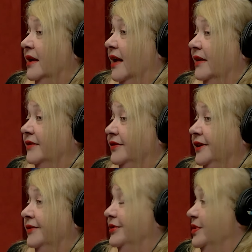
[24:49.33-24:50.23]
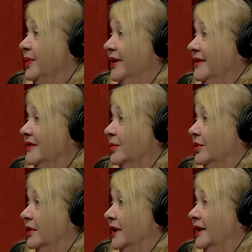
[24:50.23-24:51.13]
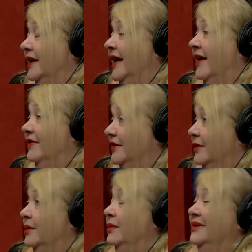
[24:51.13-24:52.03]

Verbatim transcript: kind of feel responsible. And they have to,